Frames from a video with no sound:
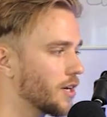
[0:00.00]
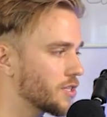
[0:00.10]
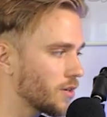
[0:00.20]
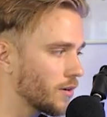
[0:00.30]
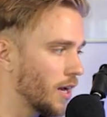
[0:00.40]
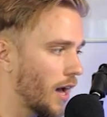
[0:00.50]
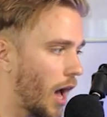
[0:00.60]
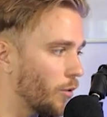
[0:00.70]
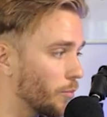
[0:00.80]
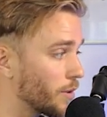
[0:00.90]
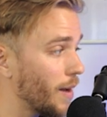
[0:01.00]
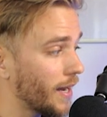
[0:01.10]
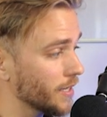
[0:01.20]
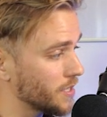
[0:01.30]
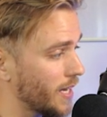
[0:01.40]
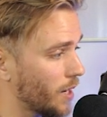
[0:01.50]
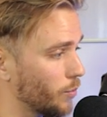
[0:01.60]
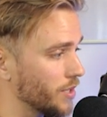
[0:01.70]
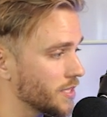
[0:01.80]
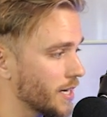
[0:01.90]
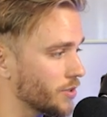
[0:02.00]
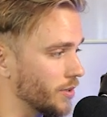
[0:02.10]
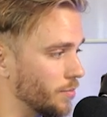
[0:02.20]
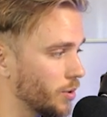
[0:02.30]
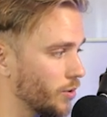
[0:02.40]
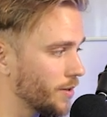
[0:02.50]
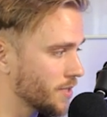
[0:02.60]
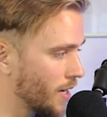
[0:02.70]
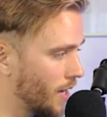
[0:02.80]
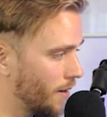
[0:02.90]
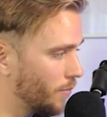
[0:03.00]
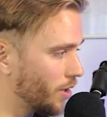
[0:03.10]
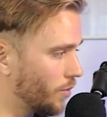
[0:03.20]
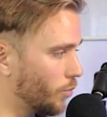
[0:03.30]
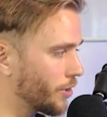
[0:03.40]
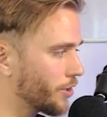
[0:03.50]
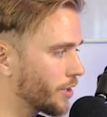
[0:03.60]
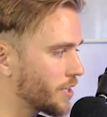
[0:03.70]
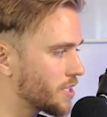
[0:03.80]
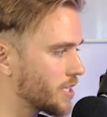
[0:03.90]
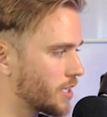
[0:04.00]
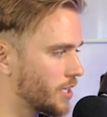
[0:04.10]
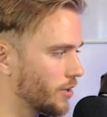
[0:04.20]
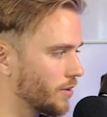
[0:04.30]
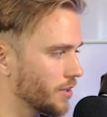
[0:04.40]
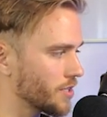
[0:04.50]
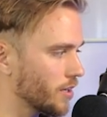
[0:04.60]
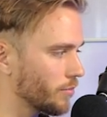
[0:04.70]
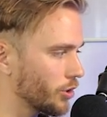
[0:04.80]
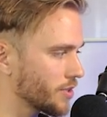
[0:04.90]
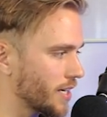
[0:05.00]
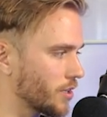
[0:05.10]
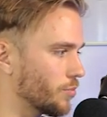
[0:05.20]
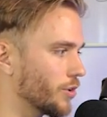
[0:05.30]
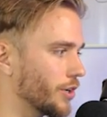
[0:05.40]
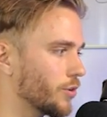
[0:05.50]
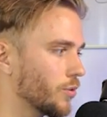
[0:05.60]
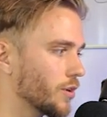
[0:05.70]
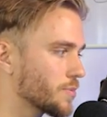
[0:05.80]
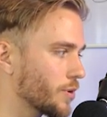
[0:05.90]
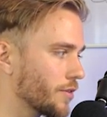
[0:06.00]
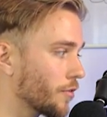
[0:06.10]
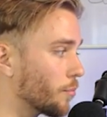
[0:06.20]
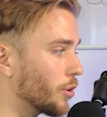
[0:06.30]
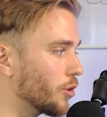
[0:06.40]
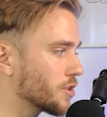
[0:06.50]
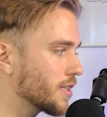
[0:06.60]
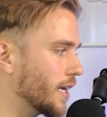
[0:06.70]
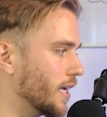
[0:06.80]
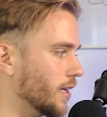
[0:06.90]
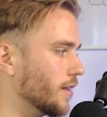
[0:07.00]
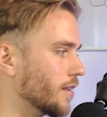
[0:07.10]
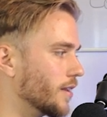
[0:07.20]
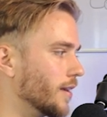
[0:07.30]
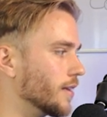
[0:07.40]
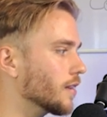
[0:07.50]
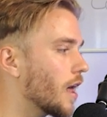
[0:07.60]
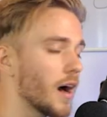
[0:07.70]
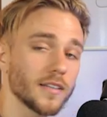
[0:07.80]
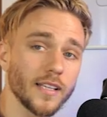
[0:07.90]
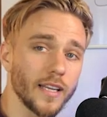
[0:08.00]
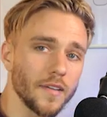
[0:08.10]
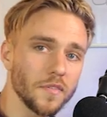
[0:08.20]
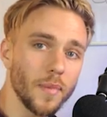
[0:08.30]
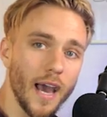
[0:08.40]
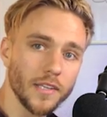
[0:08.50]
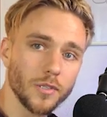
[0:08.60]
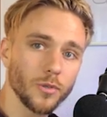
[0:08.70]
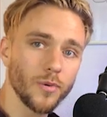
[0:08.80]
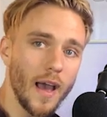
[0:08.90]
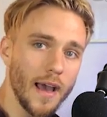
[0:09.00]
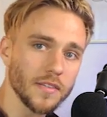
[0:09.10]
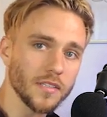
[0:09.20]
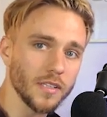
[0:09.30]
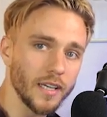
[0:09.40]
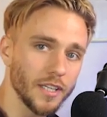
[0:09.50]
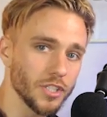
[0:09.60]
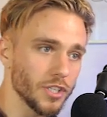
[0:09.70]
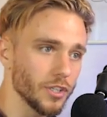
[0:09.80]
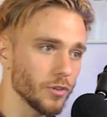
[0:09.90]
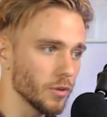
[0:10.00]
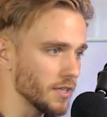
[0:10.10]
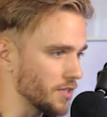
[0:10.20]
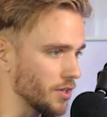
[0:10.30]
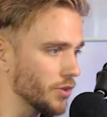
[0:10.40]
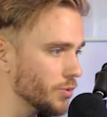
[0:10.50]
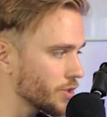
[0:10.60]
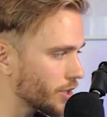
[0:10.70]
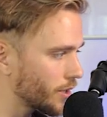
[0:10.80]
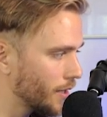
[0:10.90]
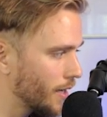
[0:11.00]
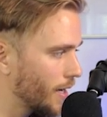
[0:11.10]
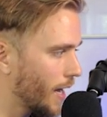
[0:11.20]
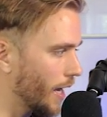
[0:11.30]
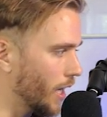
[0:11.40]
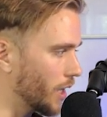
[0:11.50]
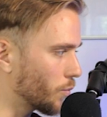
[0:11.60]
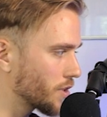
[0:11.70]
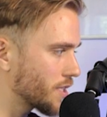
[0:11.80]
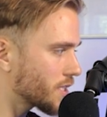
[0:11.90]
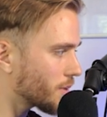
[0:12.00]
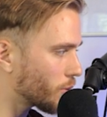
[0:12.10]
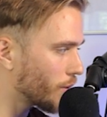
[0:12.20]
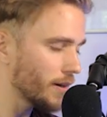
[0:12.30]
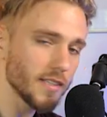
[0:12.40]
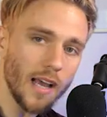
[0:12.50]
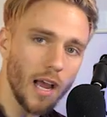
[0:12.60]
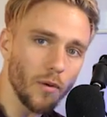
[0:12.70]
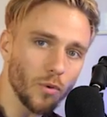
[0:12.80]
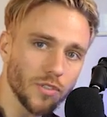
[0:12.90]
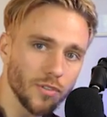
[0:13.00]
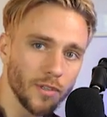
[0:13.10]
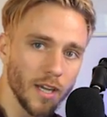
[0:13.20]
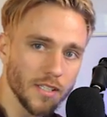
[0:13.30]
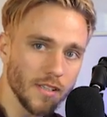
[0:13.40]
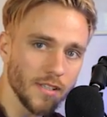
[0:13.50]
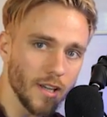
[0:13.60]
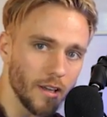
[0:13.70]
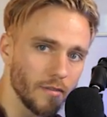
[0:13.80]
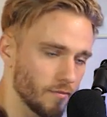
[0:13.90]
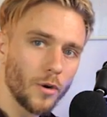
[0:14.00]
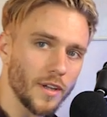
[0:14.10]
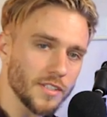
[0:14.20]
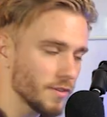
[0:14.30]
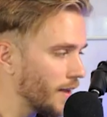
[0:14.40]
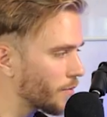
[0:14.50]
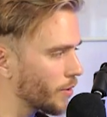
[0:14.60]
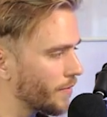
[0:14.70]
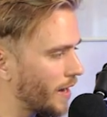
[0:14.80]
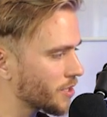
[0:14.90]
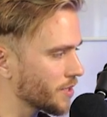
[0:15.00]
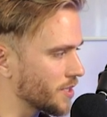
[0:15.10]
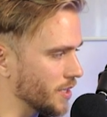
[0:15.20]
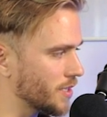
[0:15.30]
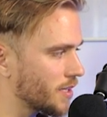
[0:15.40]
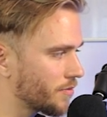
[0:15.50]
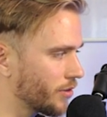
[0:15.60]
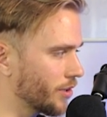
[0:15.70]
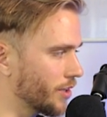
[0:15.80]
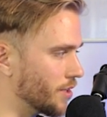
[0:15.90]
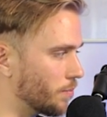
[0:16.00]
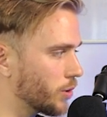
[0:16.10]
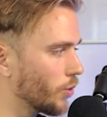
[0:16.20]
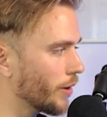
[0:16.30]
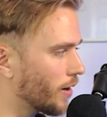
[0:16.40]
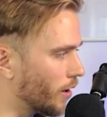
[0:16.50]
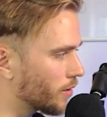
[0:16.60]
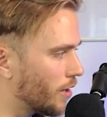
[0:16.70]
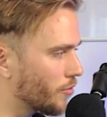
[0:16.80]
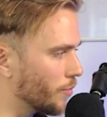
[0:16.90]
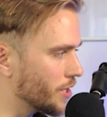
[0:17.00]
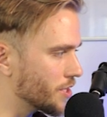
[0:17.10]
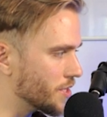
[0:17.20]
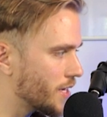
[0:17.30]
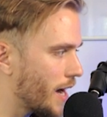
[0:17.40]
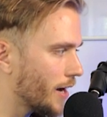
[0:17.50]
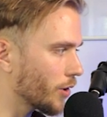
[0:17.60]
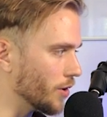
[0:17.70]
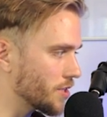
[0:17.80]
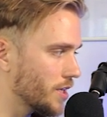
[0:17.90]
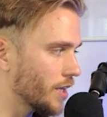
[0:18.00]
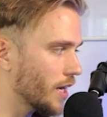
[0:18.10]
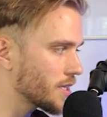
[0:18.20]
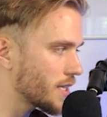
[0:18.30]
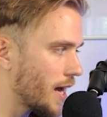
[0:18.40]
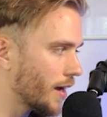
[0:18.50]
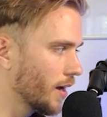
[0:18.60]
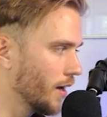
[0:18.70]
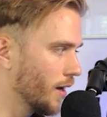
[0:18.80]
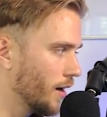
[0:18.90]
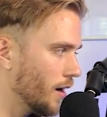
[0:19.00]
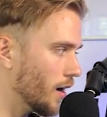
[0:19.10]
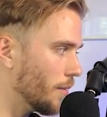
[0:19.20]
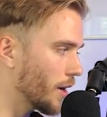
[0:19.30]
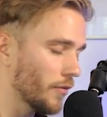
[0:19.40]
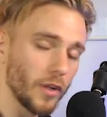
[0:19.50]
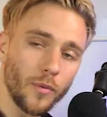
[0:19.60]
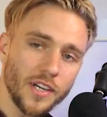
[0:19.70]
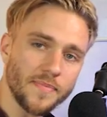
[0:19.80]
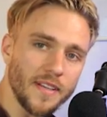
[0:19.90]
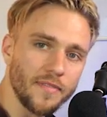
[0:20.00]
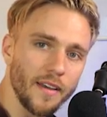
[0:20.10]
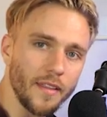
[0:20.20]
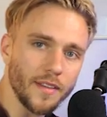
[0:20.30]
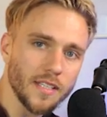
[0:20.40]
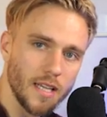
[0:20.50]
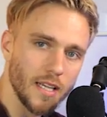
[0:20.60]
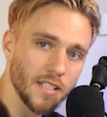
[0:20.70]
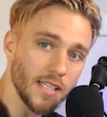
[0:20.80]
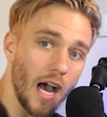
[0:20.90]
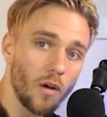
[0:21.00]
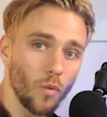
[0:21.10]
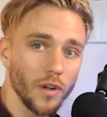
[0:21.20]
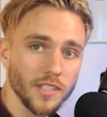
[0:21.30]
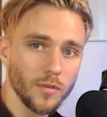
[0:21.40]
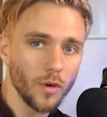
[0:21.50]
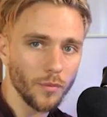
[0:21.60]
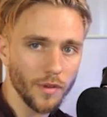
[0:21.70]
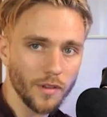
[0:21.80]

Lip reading: So I will be back in a second when this actually deploys, but what you're going to see here in the terminal is actually pretty cool. It's pretty verbose in the logs that it gives back to you as the engineer or as the user. And once this deploys, I will see you guys in a second. Okay, so now that we've actually successfully deployed our CloudFormation stack or CDK stack, and I really want to specify that this is not one-to-one with